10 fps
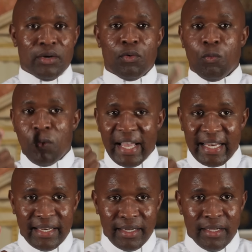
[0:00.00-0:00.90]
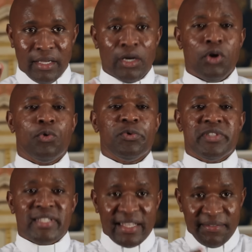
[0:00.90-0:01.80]
one who
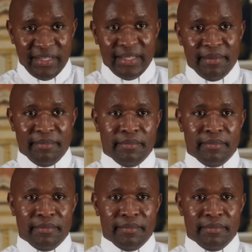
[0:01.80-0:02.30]
saved them.